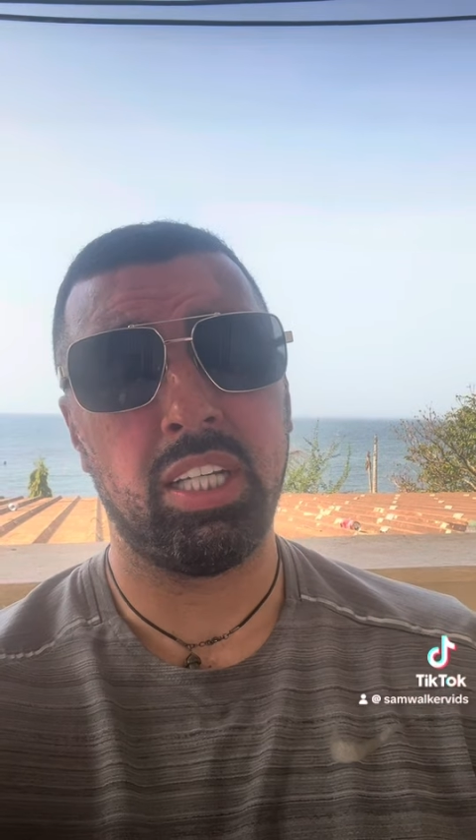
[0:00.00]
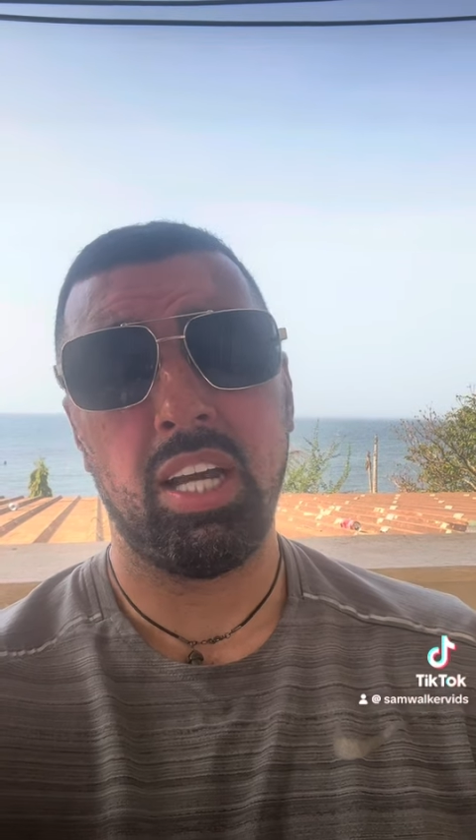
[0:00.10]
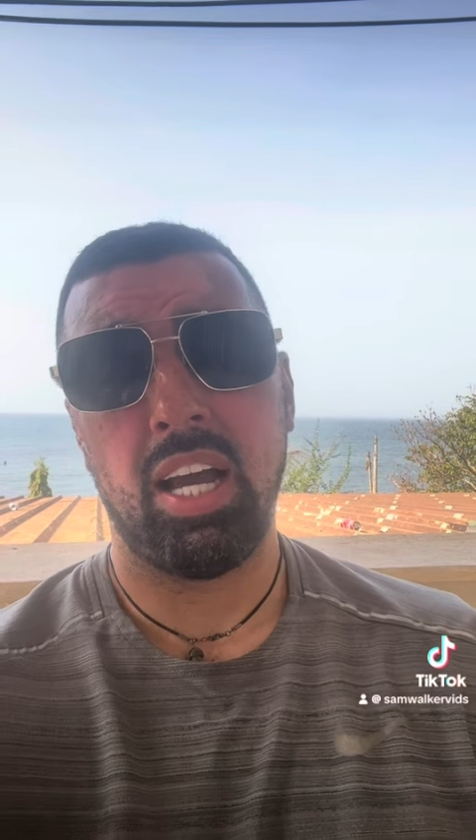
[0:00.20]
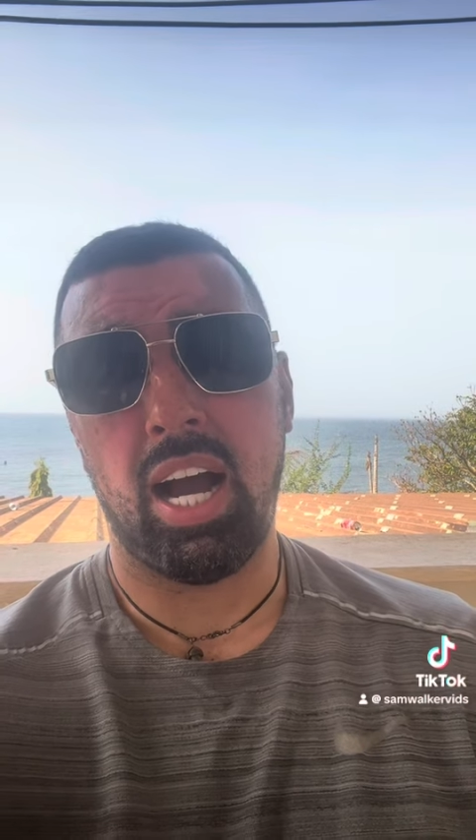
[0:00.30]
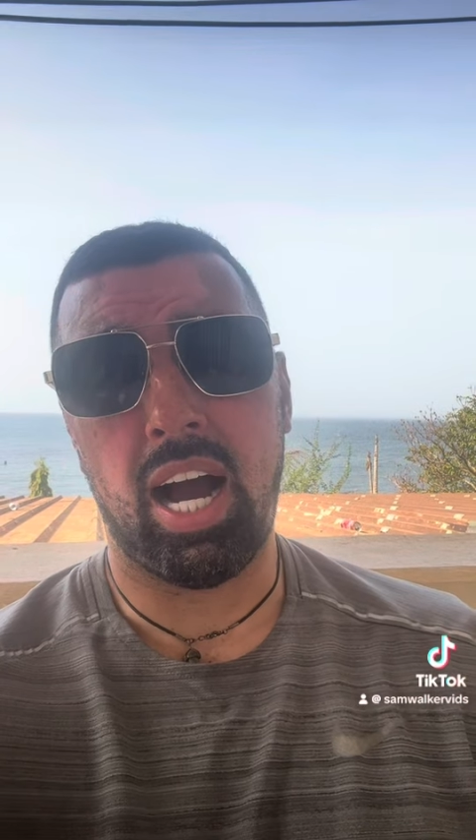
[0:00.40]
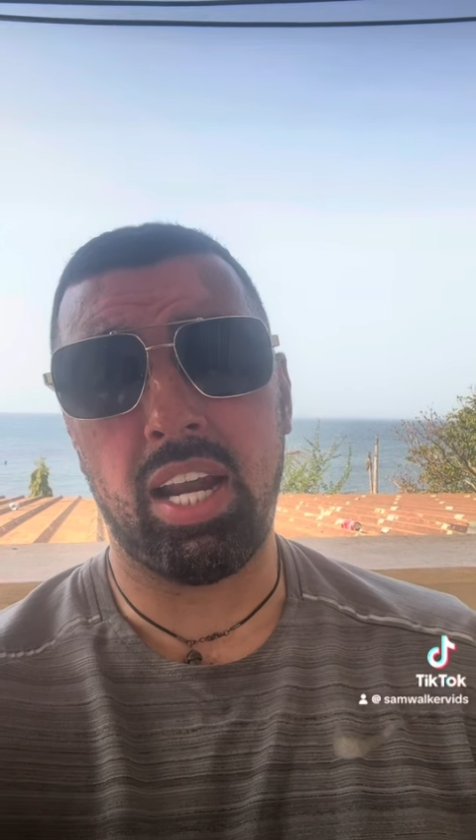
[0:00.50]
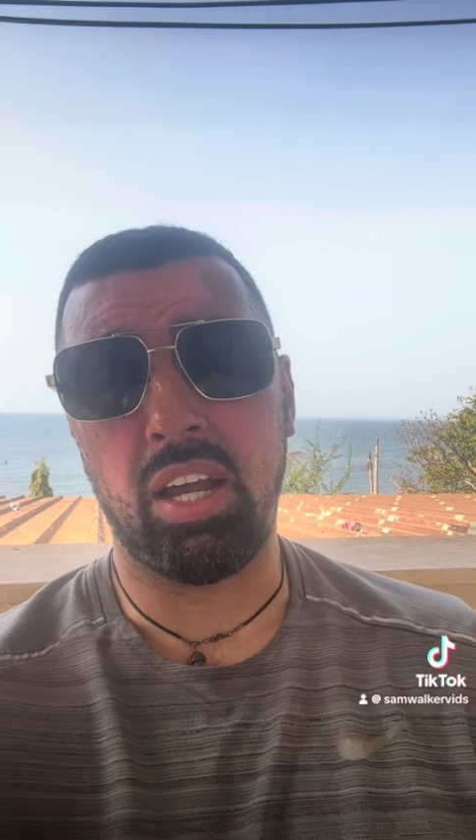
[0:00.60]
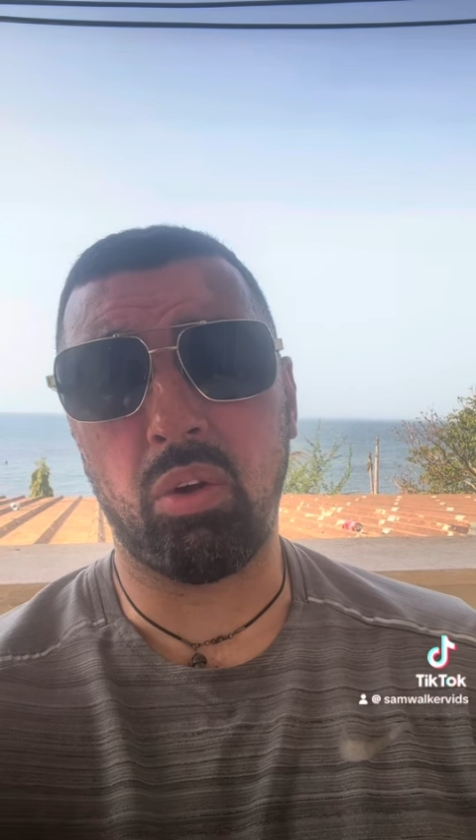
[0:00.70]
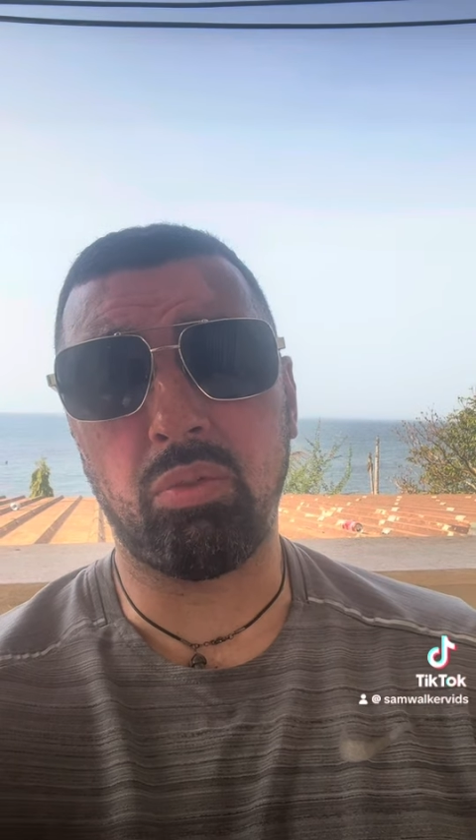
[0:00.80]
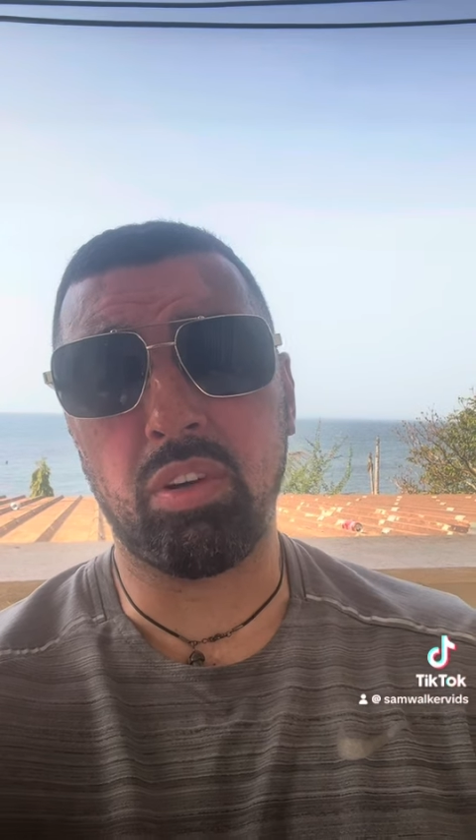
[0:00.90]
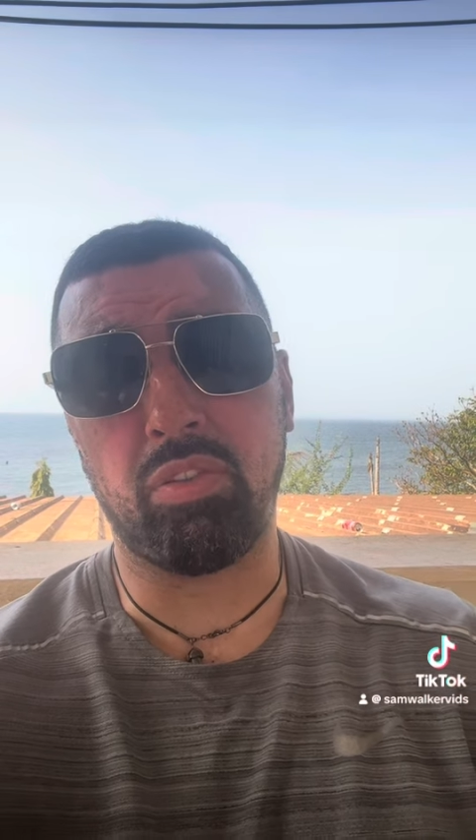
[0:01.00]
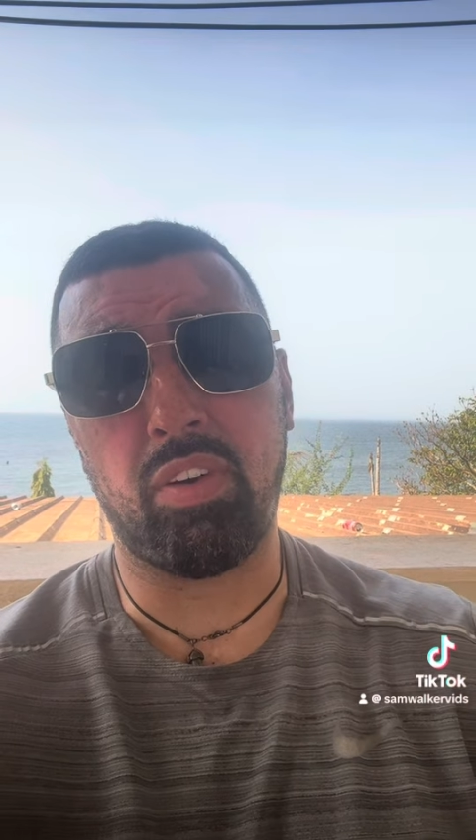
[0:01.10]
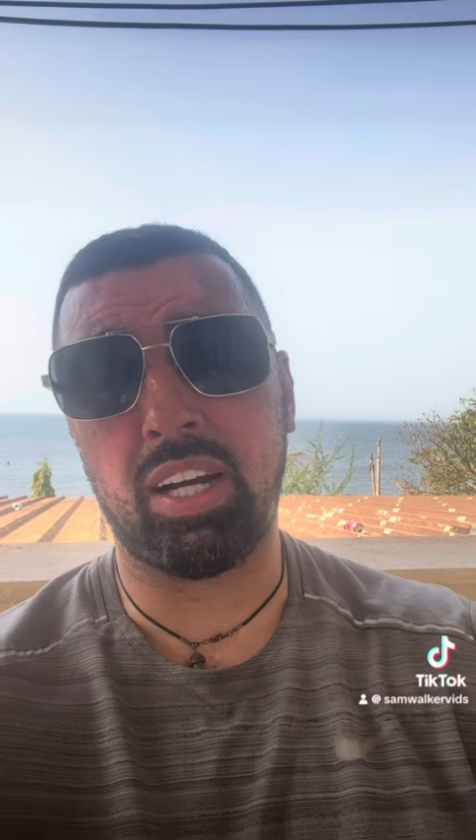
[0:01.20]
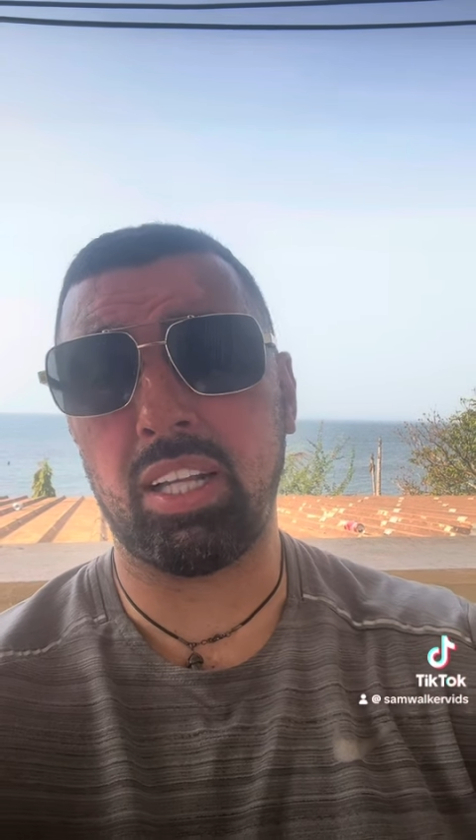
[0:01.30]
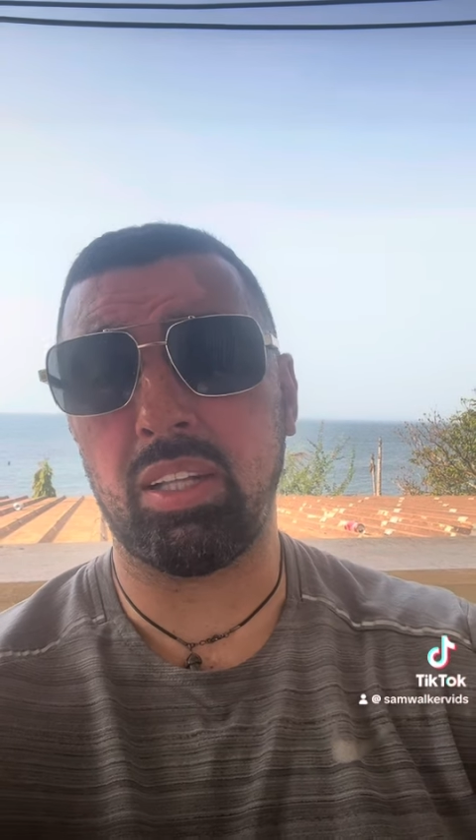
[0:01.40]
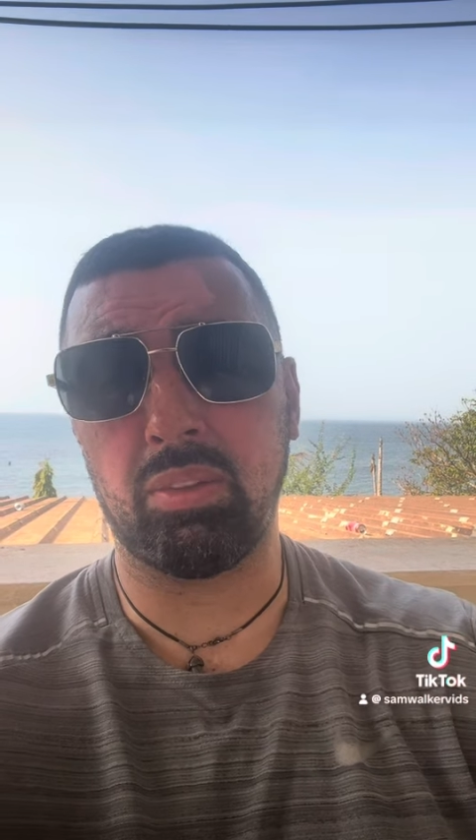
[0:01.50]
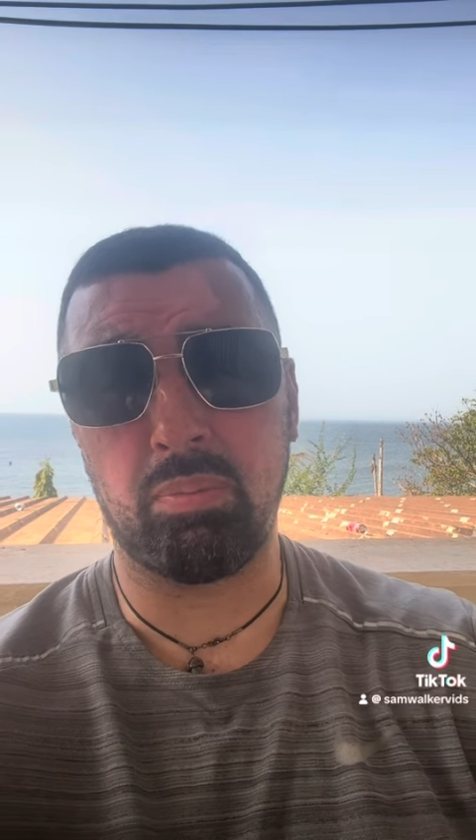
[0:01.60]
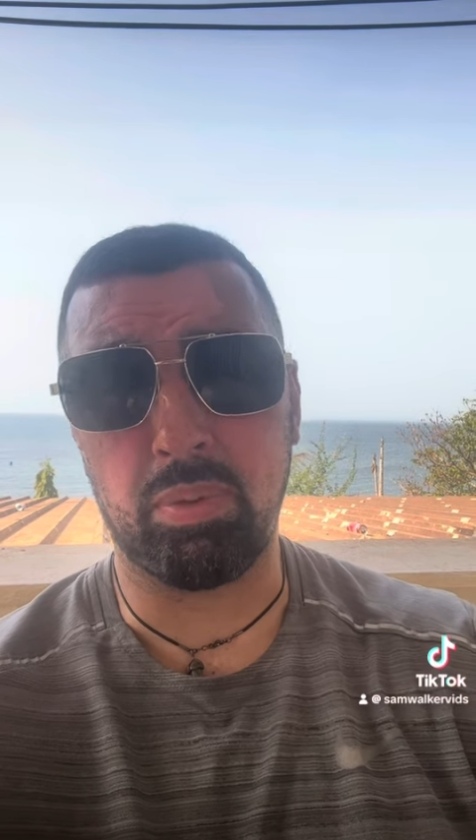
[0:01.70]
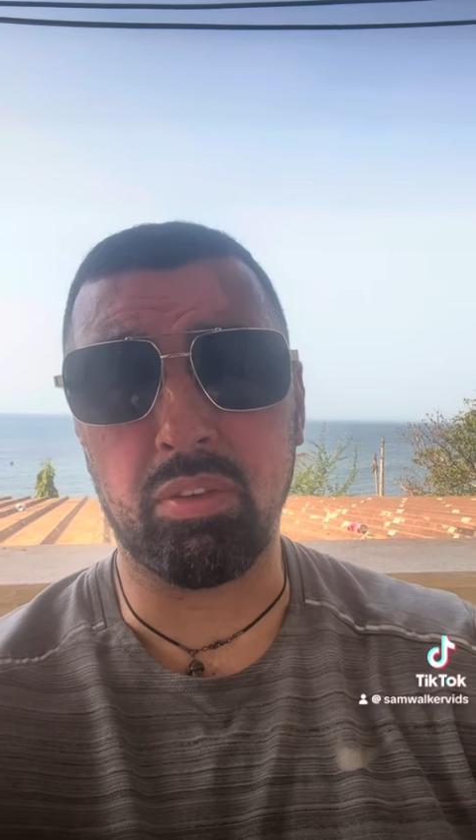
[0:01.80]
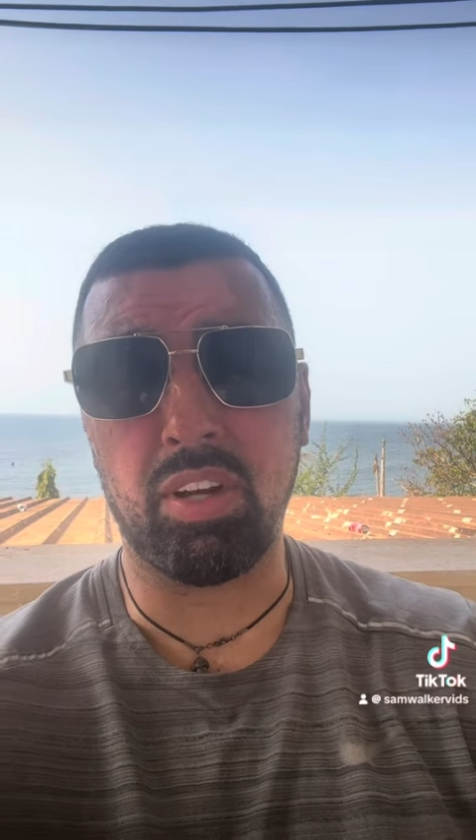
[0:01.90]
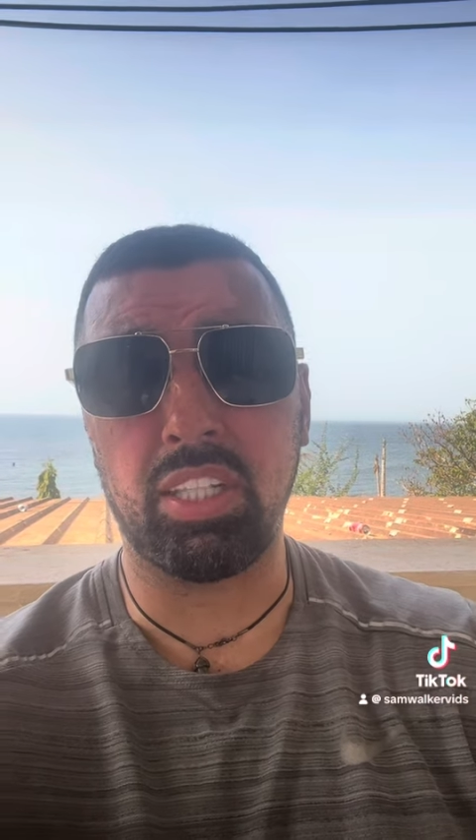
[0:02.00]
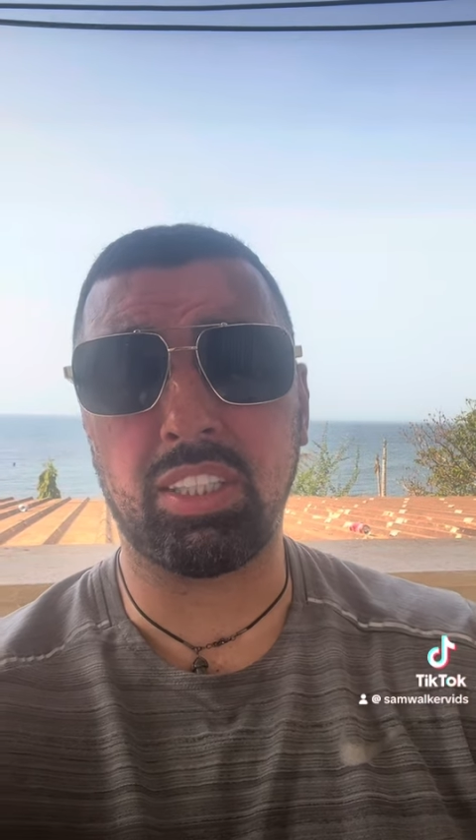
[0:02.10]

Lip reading: and I know for the fact that it'll be a very